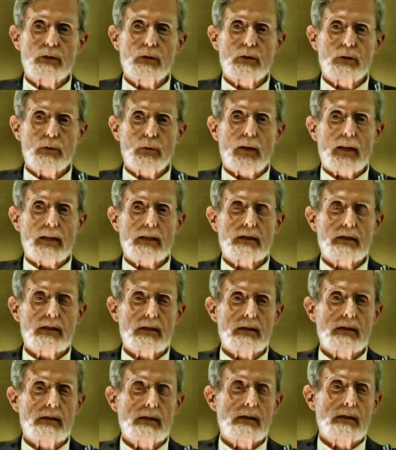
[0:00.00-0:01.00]
Good
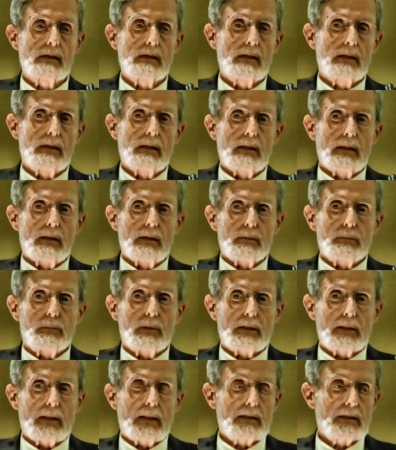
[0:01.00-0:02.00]
question.
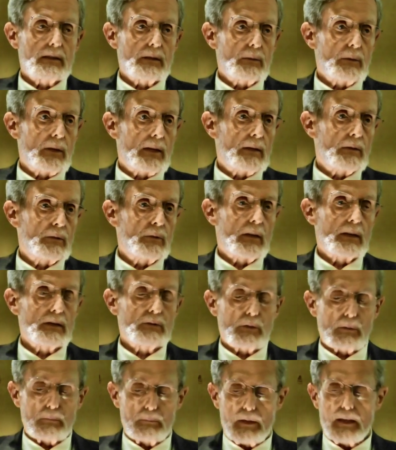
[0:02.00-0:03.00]
But that's the way it
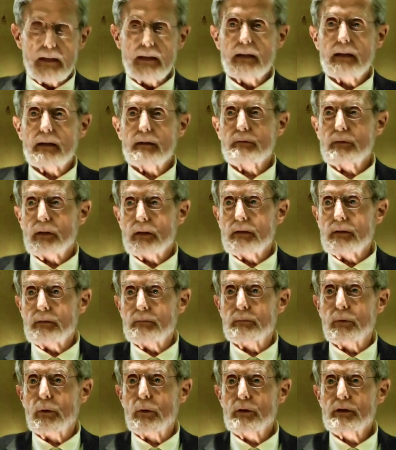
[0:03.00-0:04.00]
was with me and with
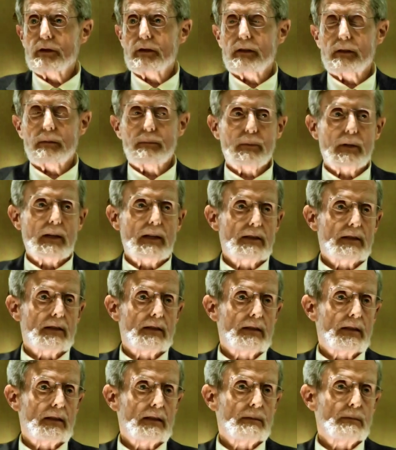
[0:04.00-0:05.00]
most of the priests
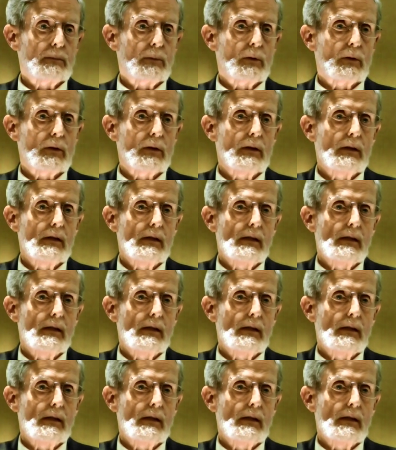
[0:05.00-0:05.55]
in this book.